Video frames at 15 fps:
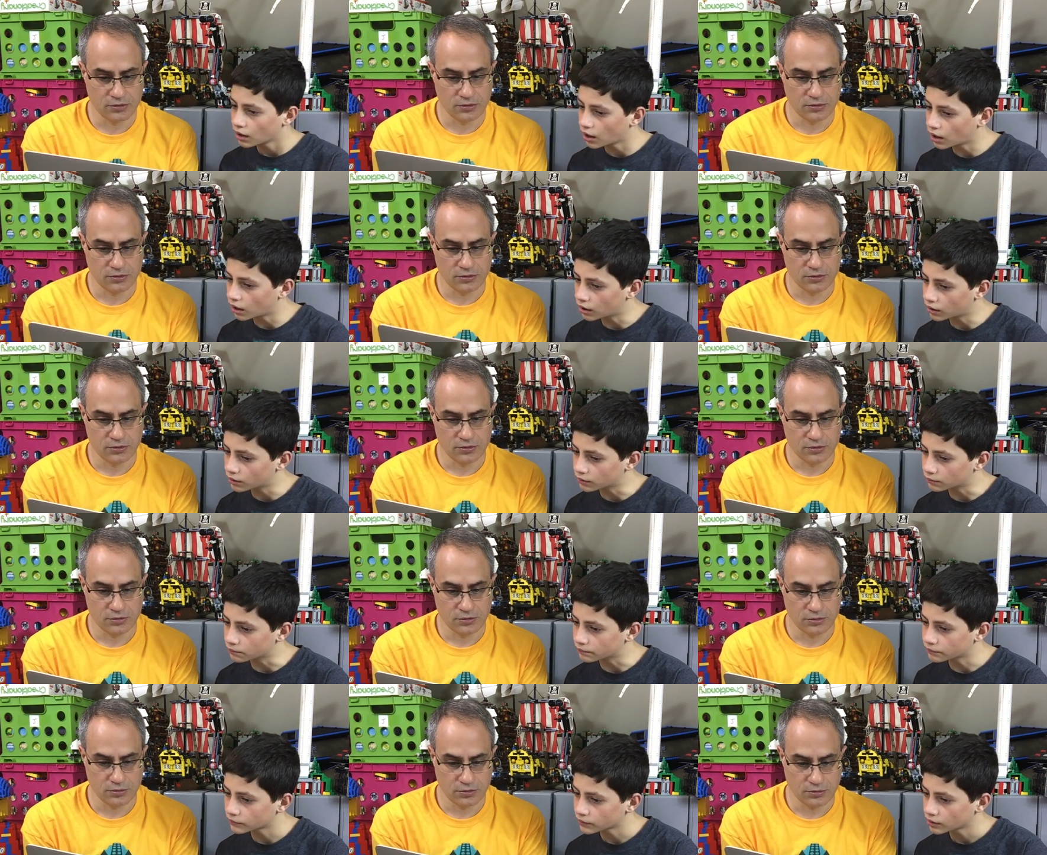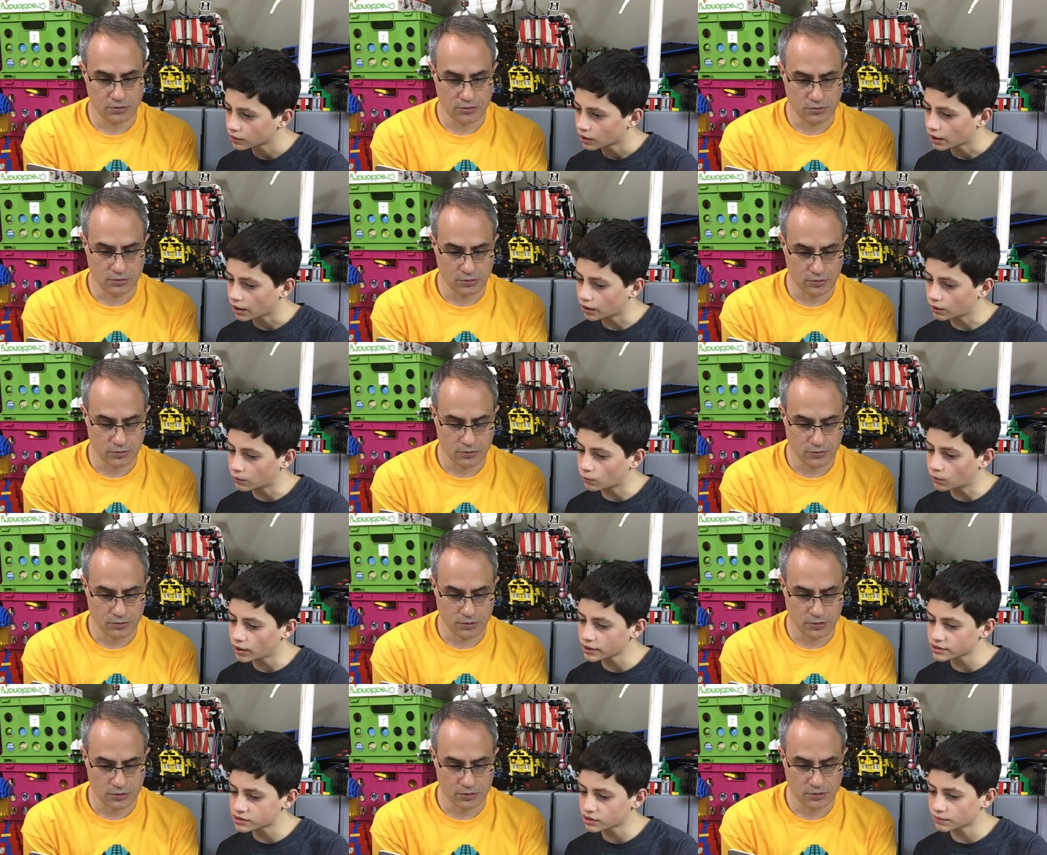Speaker 1: Um, uh,
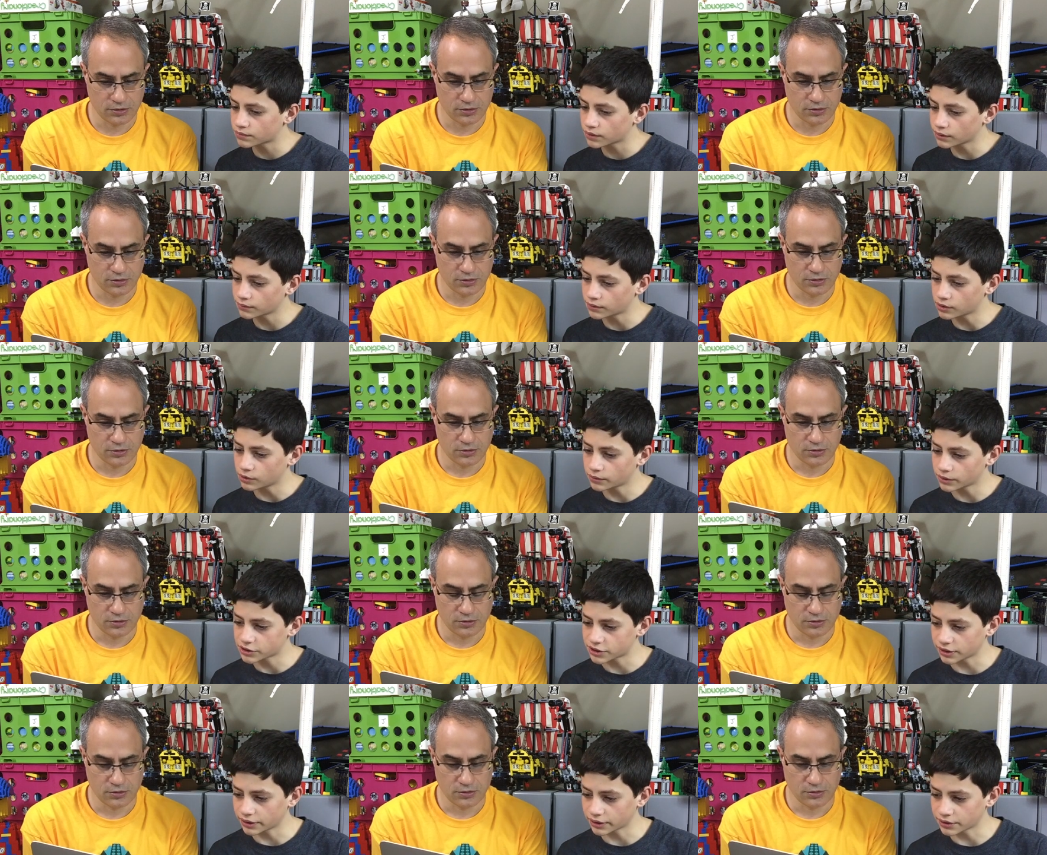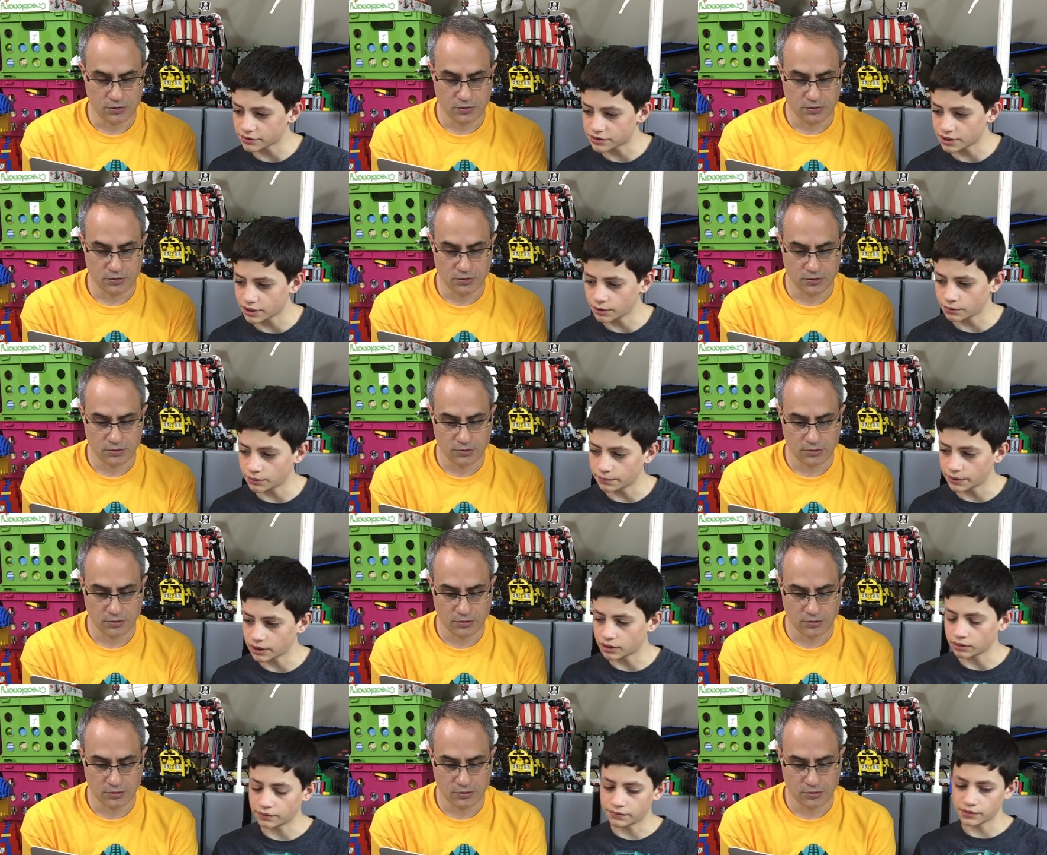what something do you wish that Lego City would
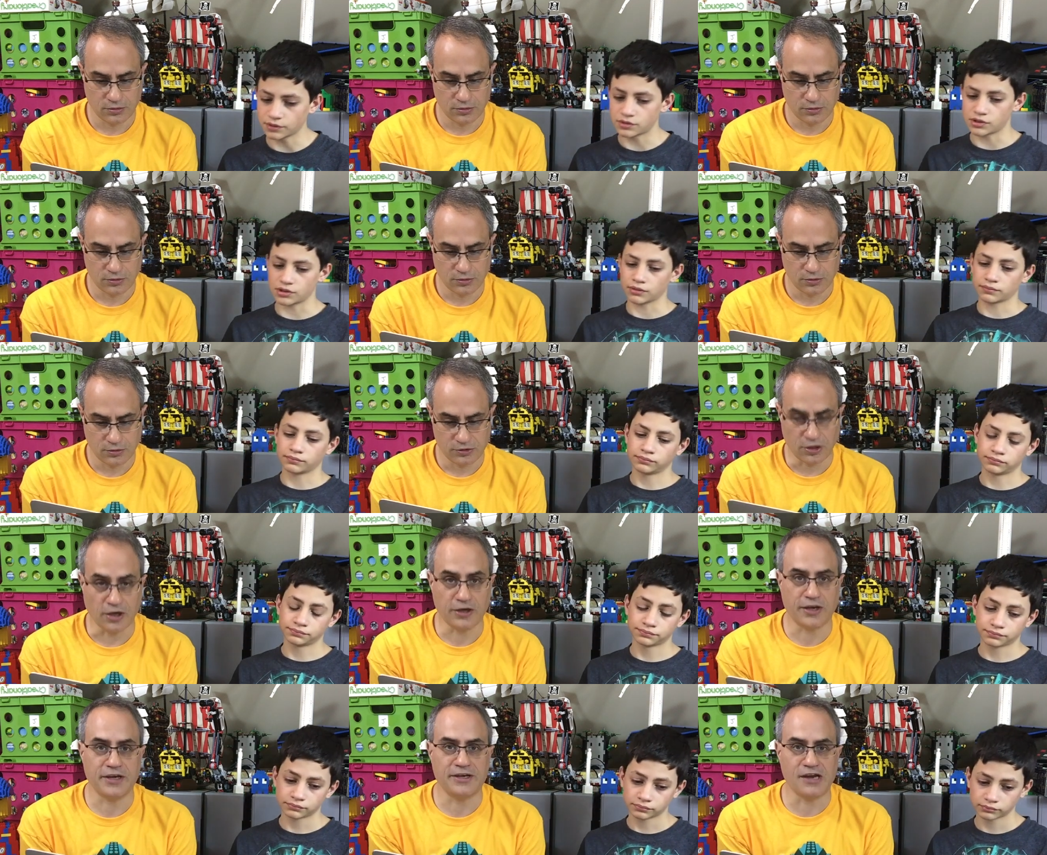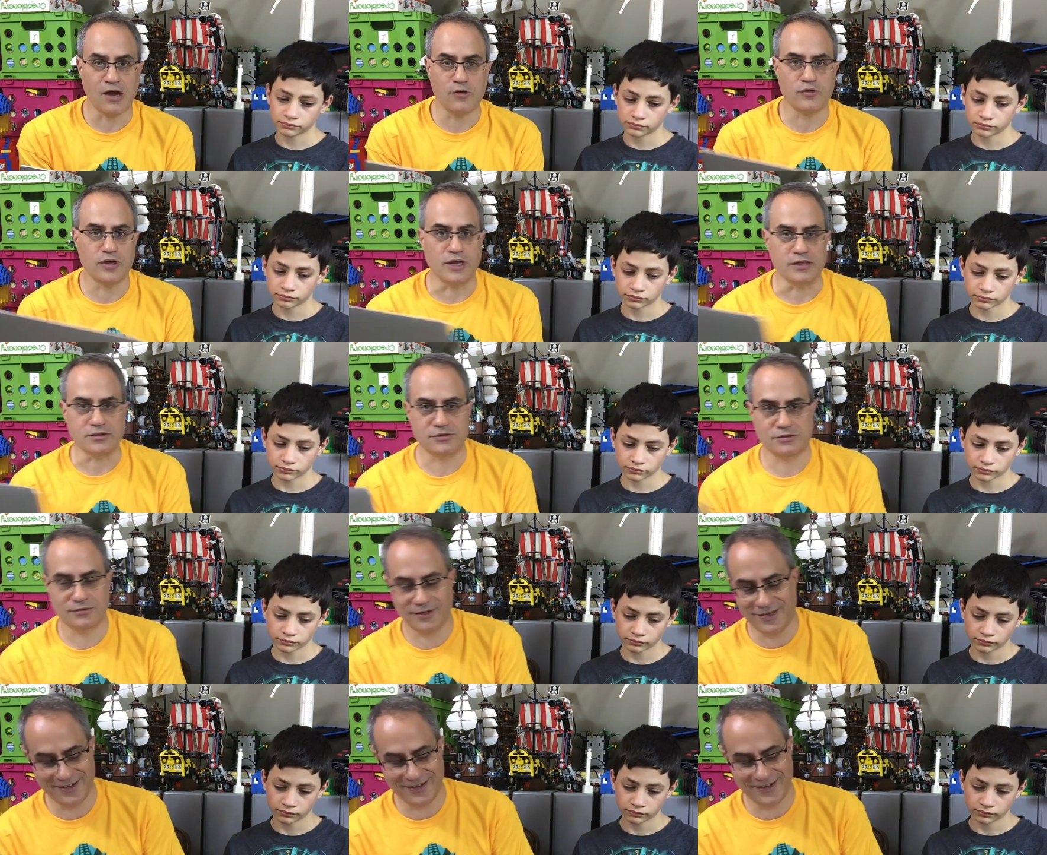make in the future? Dunkin' Donuts.